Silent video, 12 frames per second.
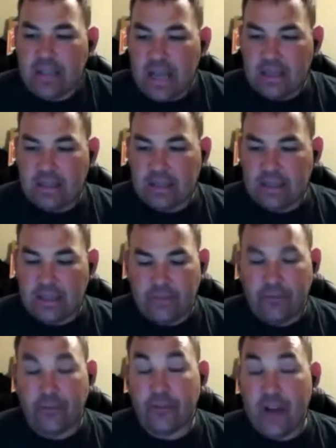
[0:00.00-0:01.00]
I think
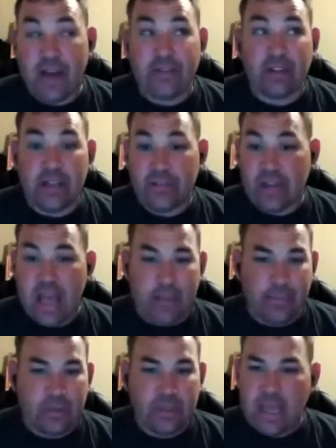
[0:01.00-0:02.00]
that for five
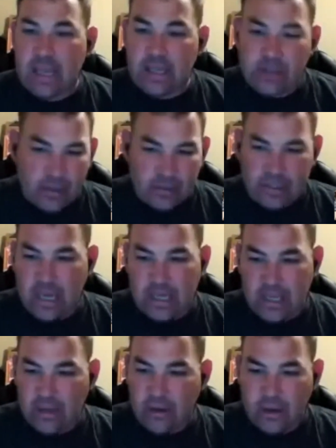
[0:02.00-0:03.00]
and eleven to happen, Andy
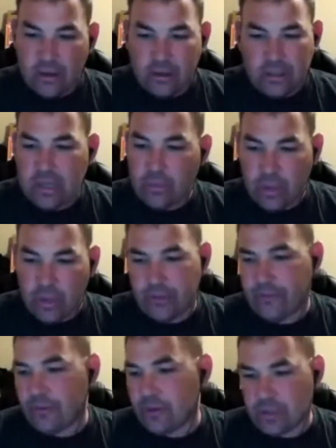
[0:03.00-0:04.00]
Dalton's got to get hurt
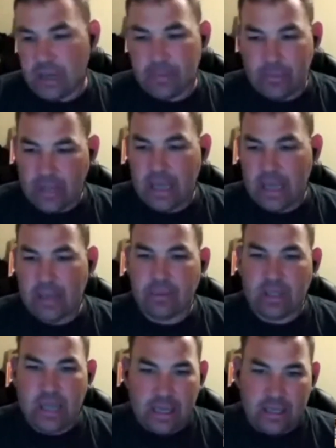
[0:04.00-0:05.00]
in one of the first couple
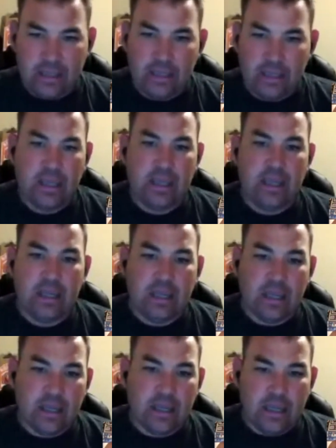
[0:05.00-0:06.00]
games, and
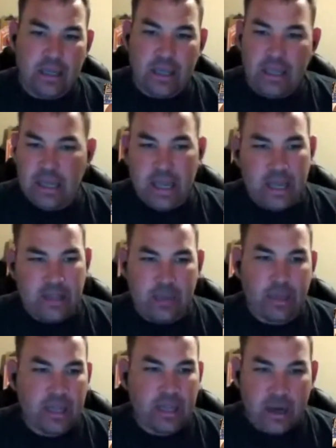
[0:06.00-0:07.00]
uh, and
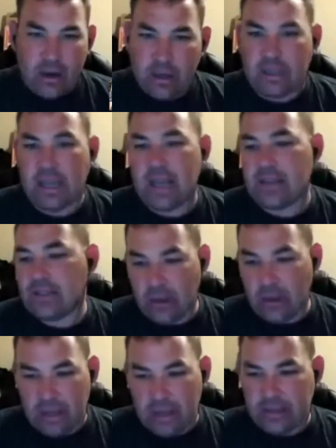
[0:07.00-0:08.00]
AJ McCarron
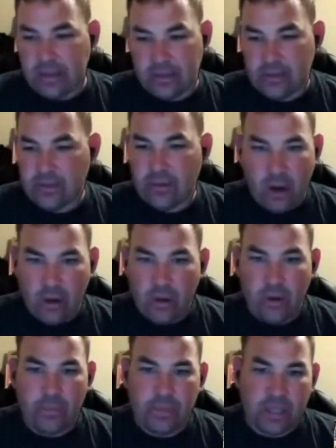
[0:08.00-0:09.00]
has to go out there and
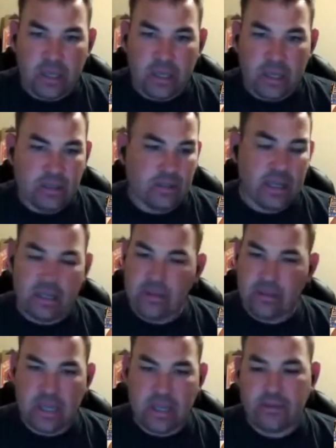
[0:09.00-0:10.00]
struggle because,
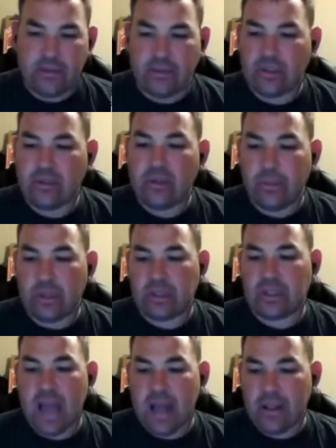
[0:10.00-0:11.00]
like you said, there's just too
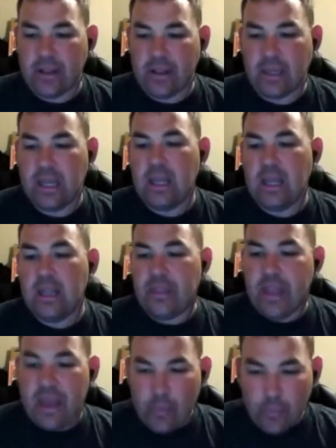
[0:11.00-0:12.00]
much talent.
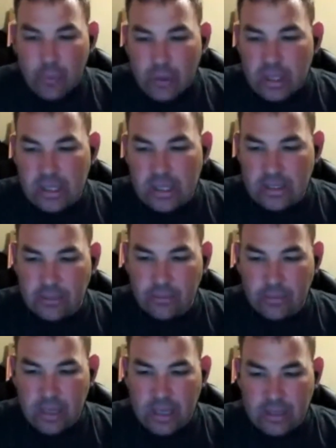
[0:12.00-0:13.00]
They have a pretty easy
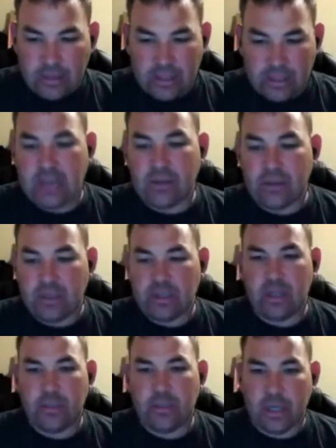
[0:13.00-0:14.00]
uh, schedule
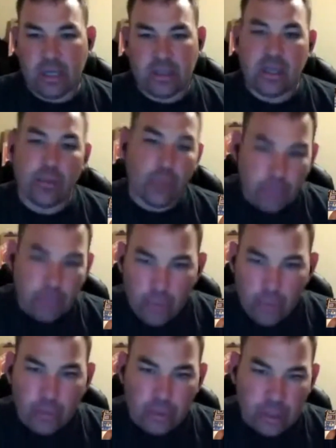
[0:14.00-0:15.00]
this year because they were
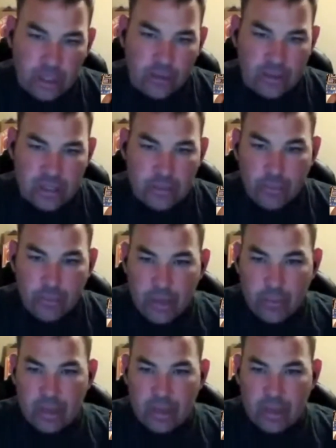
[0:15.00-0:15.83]
pool, you know, didn't play